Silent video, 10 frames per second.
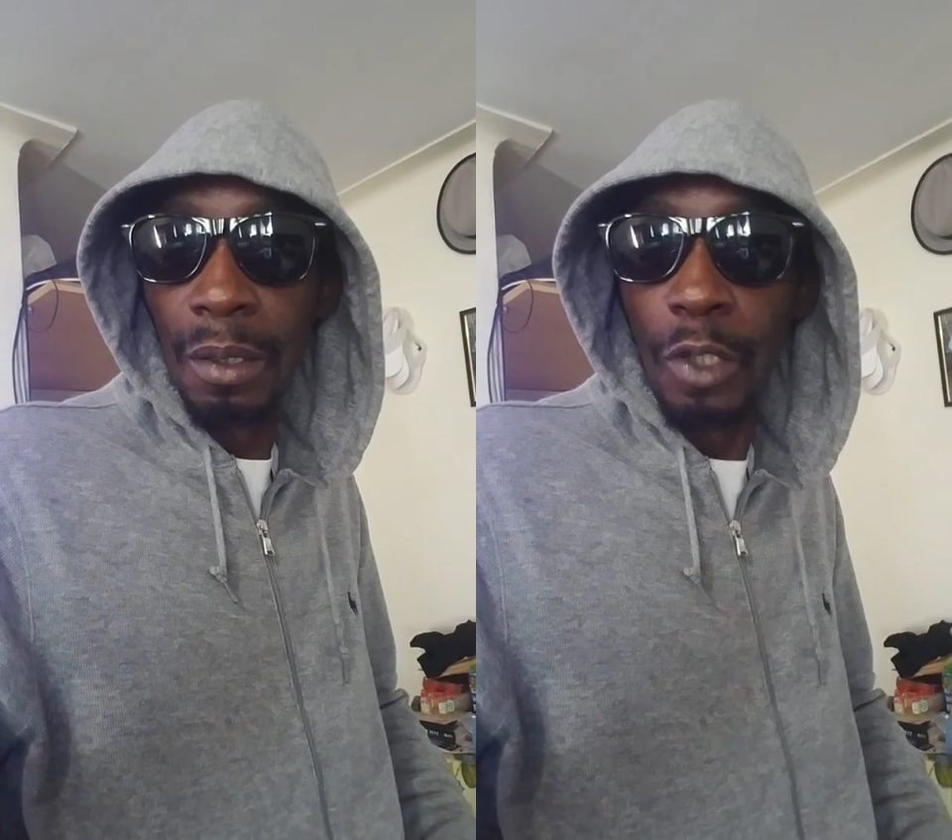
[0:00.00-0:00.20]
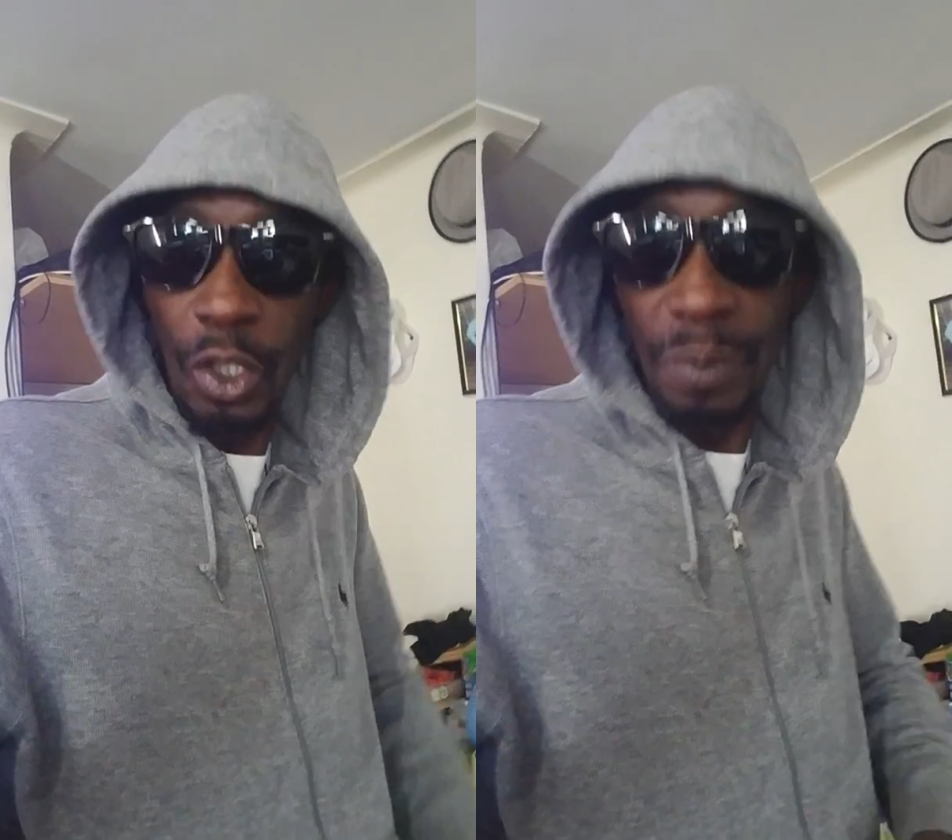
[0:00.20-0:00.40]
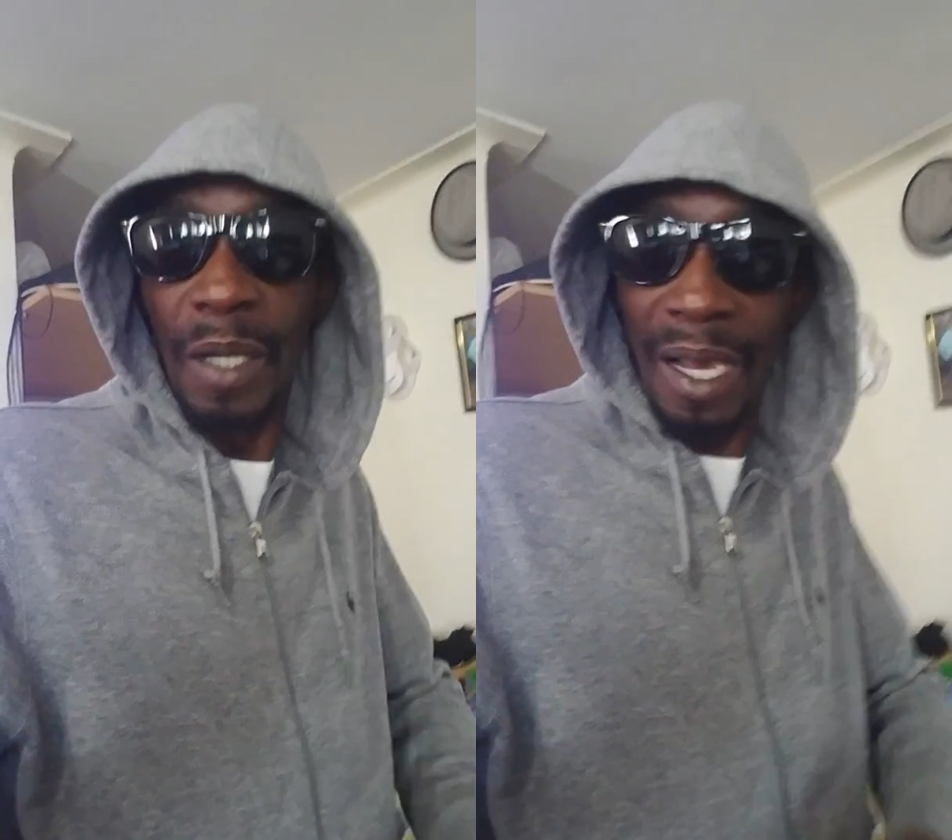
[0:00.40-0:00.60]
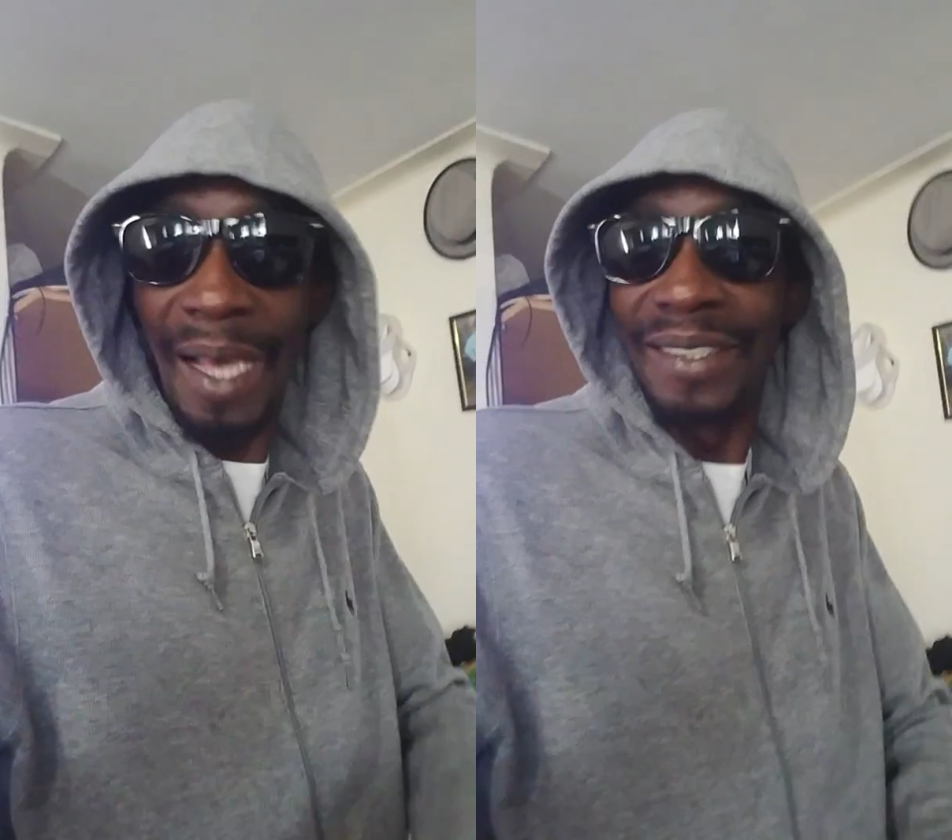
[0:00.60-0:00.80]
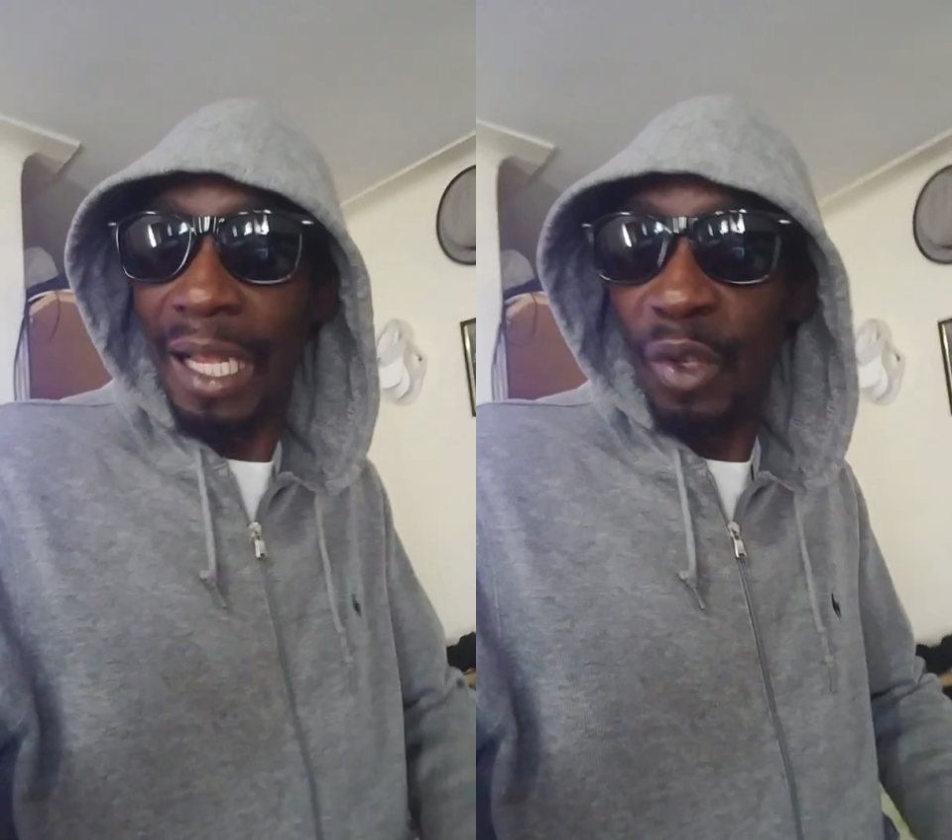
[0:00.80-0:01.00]
Just
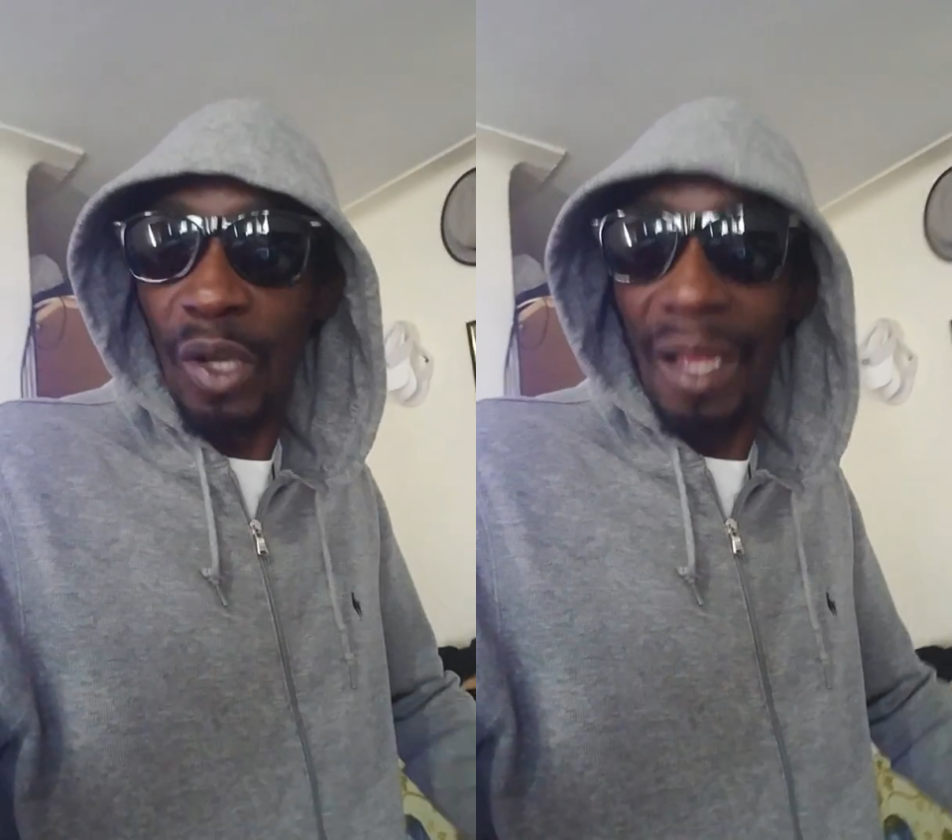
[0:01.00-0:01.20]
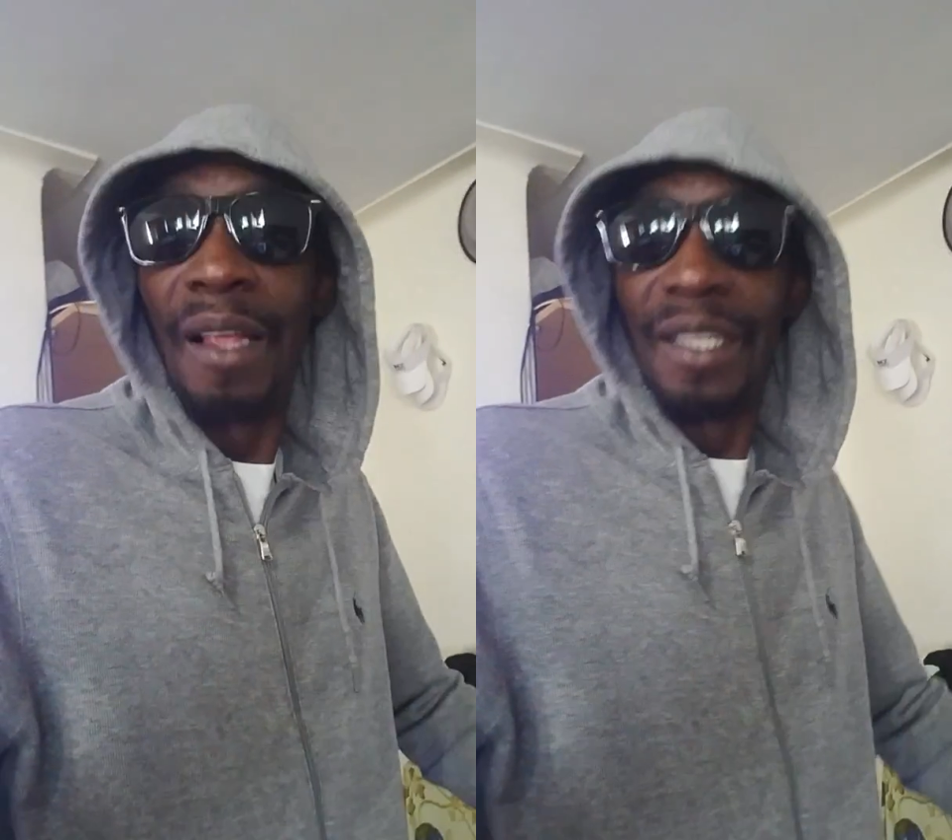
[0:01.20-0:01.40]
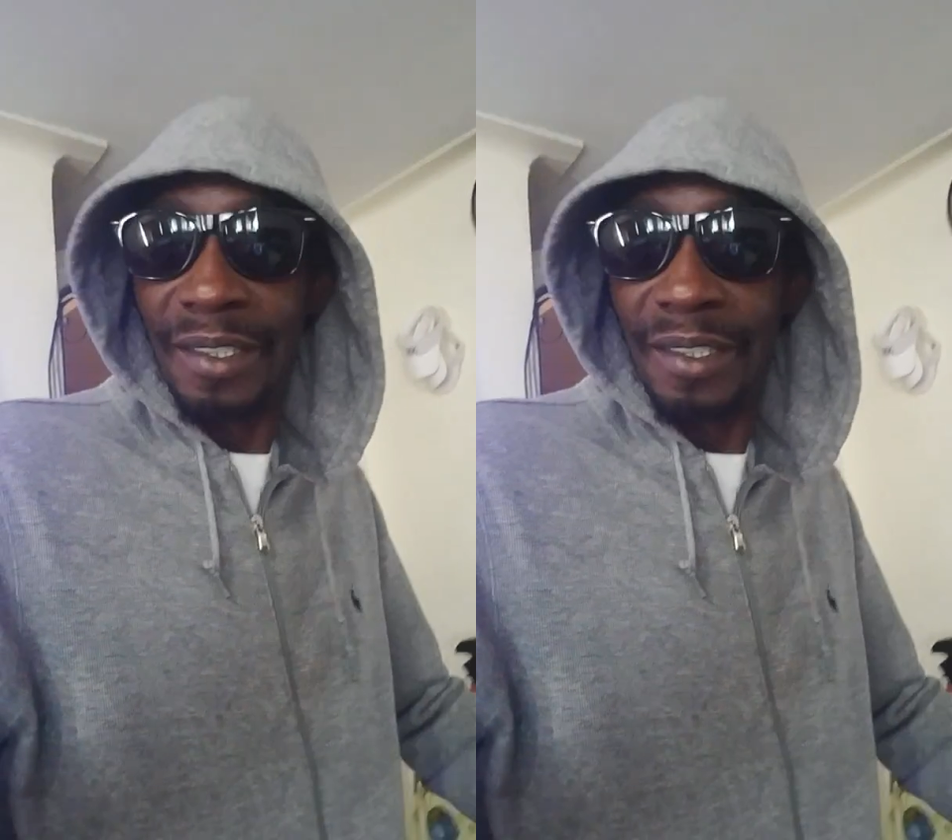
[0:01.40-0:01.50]
because I look a